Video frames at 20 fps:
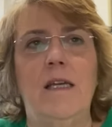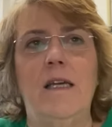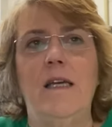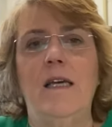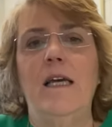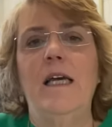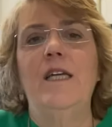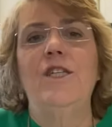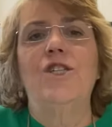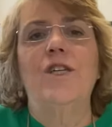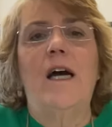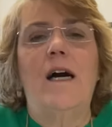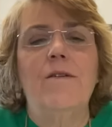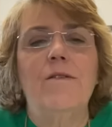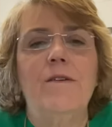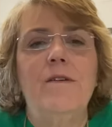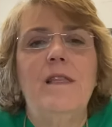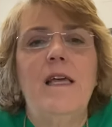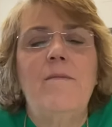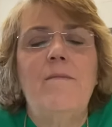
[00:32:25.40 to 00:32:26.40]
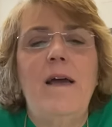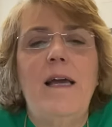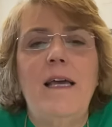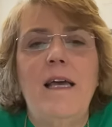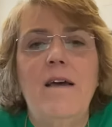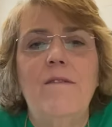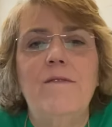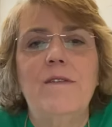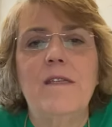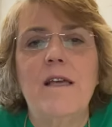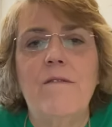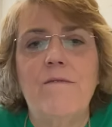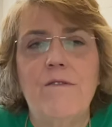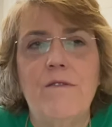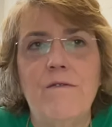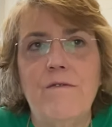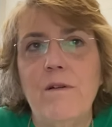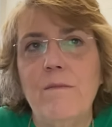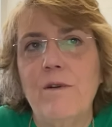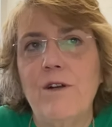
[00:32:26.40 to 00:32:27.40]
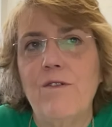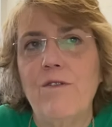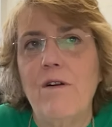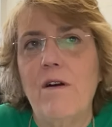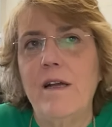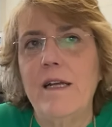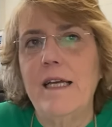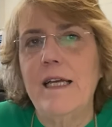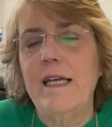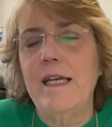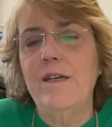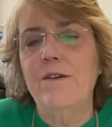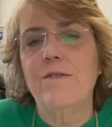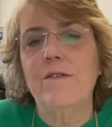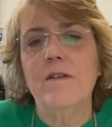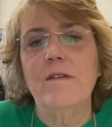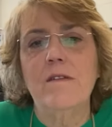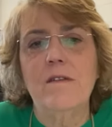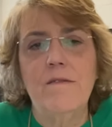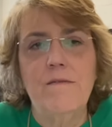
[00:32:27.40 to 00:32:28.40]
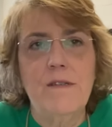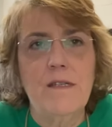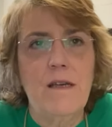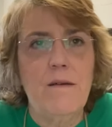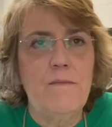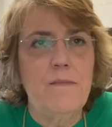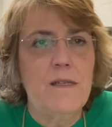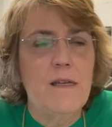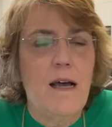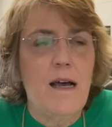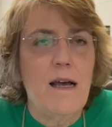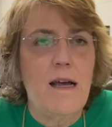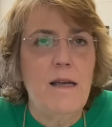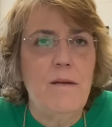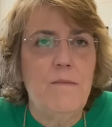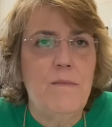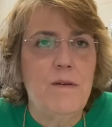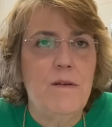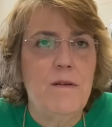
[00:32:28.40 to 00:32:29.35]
In childhood, they may have suffered from a chronic illness of some type.